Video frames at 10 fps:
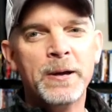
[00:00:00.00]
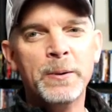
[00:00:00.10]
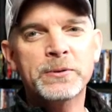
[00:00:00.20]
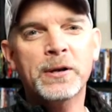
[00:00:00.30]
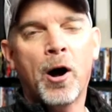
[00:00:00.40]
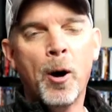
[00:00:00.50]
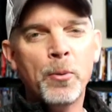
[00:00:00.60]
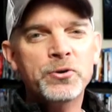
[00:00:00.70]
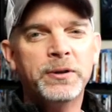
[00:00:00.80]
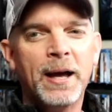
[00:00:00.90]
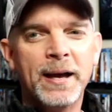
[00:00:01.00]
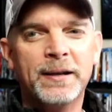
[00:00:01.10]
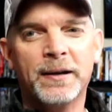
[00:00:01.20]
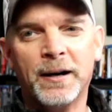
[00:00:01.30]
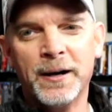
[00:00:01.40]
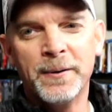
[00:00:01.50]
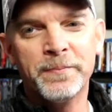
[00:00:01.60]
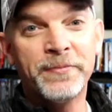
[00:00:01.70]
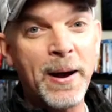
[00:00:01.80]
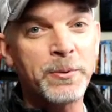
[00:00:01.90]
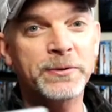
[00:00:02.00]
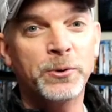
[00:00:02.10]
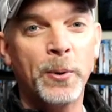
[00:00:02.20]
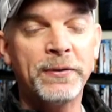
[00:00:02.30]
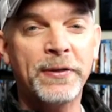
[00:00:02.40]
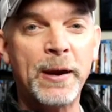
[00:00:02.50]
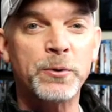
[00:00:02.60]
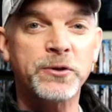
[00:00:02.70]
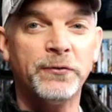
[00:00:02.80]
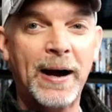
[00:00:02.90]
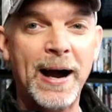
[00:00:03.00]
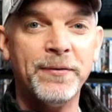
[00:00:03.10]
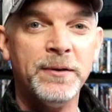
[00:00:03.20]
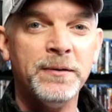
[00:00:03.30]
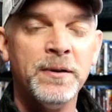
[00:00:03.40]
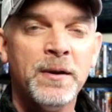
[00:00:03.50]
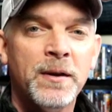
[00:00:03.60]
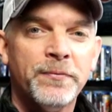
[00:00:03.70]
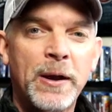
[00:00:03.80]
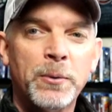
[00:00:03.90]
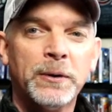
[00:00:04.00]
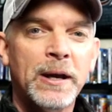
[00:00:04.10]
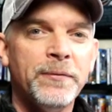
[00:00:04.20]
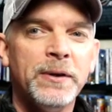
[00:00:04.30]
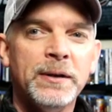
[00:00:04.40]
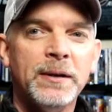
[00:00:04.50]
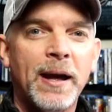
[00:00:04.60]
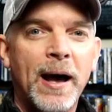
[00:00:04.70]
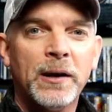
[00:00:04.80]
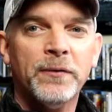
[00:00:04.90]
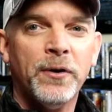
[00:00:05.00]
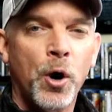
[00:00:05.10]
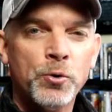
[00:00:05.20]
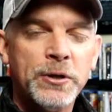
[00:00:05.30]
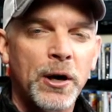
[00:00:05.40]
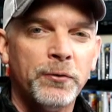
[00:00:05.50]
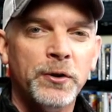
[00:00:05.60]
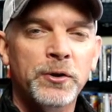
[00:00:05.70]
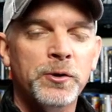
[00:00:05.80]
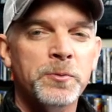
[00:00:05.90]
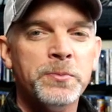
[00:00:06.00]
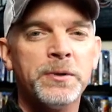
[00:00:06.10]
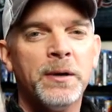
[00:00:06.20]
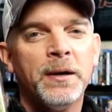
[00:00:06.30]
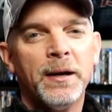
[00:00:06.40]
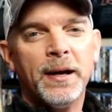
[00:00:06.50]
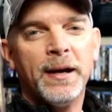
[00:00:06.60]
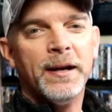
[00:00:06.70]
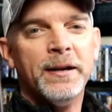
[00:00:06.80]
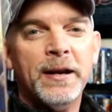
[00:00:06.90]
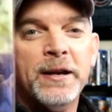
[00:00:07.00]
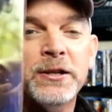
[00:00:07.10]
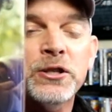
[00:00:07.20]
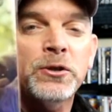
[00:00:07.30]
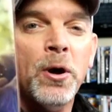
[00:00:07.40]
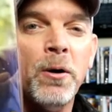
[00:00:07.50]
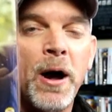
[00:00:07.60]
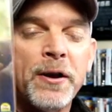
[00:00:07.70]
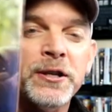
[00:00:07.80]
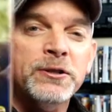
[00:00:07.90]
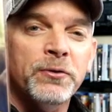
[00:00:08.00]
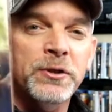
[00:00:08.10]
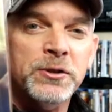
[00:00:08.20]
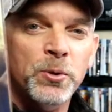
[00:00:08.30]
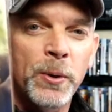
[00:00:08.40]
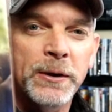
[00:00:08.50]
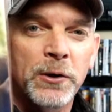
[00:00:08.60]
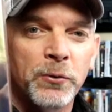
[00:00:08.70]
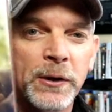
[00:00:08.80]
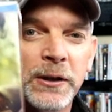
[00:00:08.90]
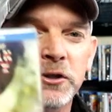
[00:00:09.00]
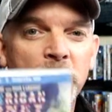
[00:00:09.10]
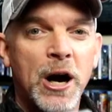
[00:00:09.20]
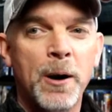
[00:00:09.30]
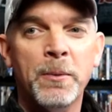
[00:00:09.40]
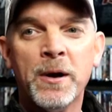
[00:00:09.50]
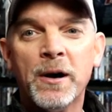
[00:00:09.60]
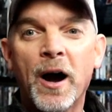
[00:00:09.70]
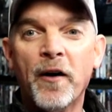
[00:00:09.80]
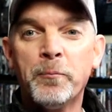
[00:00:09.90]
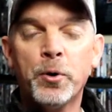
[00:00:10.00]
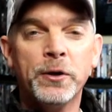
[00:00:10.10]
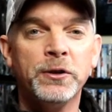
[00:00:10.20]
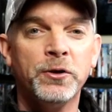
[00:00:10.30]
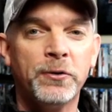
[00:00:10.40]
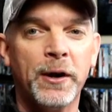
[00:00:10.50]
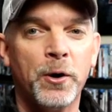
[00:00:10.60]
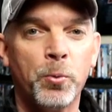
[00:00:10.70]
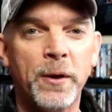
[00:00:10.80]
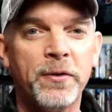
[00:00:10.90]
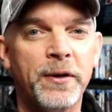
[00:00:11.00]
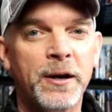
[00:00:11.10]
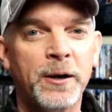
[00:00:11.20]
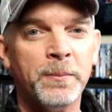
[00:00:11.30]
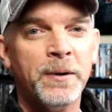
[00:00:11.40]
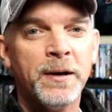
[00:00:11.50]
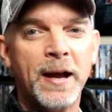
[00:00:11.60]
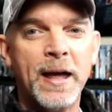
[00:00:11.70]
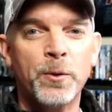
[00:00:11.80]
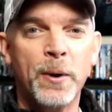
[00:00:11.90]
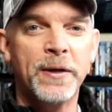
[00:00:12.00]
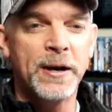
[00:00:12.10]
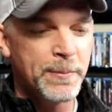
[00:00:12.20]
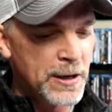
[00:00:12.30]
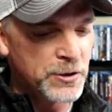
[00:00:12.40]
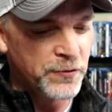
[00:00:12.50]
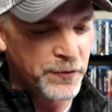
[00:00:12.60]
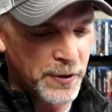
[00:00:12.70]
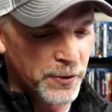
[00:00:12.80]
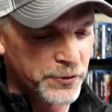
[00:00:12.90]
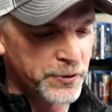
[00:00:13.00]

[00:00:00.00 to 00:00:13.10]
It was almost like that was the way that they were surviving. They were living out of hotel rooms. And I just thought this story did a really good job of putting you there with them and the way that it made you feel.